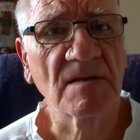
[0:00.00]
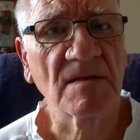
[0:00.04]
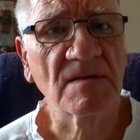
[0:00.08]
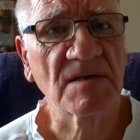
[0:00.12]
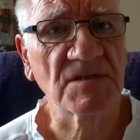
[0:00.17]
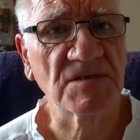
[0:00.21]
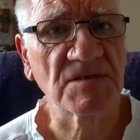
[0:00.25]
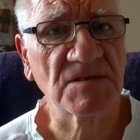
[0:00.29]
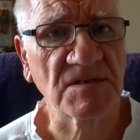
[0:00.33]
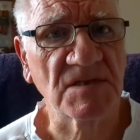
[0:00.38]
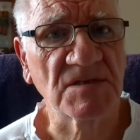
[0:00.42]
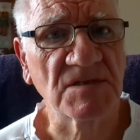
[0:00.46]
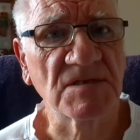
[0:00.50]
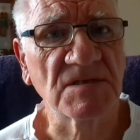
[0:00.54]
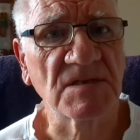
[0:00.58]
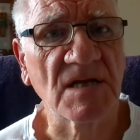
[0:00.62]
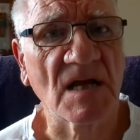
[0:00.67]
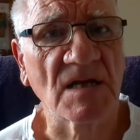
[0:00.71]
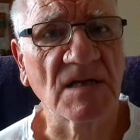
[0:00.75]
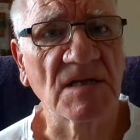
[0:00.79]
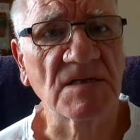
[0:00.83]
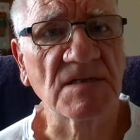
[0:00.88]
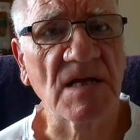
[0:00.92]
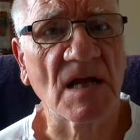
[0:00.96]
This
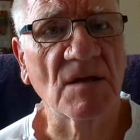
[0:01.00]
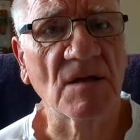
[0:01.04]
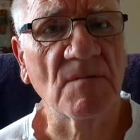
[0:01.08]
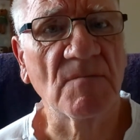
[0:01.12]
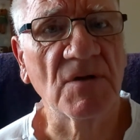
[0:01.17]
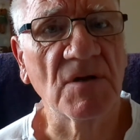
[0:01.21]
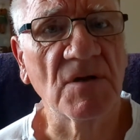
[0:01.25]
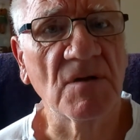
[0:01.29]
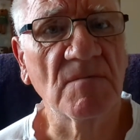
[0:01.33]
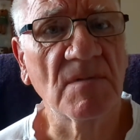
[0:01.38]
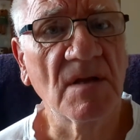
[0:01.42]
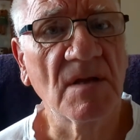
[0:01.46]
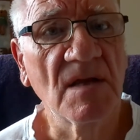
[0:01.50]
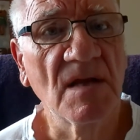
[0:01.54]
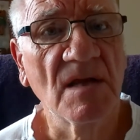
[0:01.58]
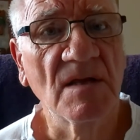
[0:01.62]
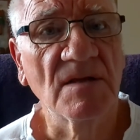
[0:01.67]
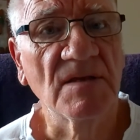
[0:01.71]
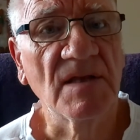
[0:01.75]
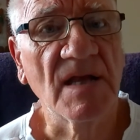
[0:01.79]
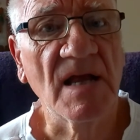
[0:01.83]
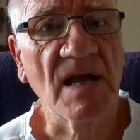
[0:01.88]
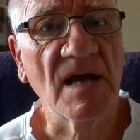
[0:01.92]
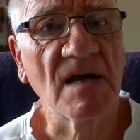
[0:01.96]
again is aluminium.
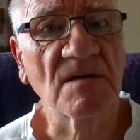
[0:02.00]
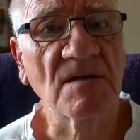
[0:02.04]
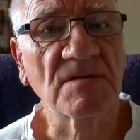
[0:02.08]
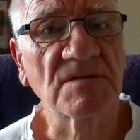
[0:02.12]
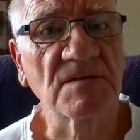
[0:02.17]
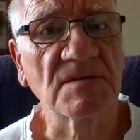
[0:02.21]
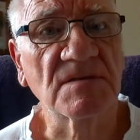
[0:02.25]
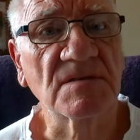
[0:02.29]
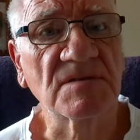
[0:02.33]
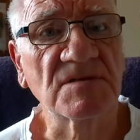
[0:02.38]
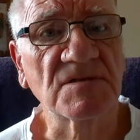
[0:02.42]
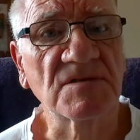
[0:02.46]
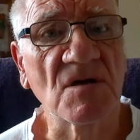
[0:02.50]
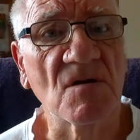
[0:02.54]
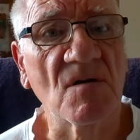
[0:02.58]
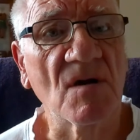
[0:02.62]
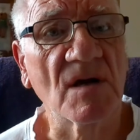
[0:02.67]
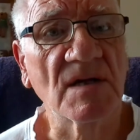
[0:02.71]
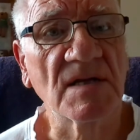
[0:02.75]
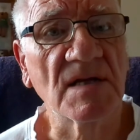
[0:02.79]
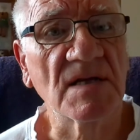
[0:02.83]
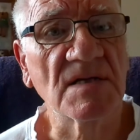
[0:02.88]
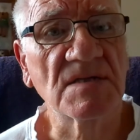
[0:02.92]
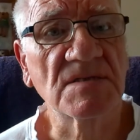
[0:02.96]
The
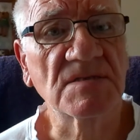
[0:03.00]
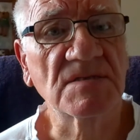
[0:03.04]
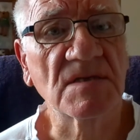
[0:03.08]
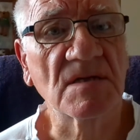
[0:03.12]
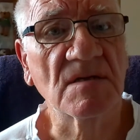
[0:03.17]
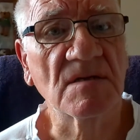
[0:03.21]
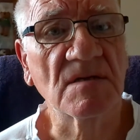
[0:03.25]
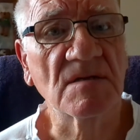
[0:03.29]
outside is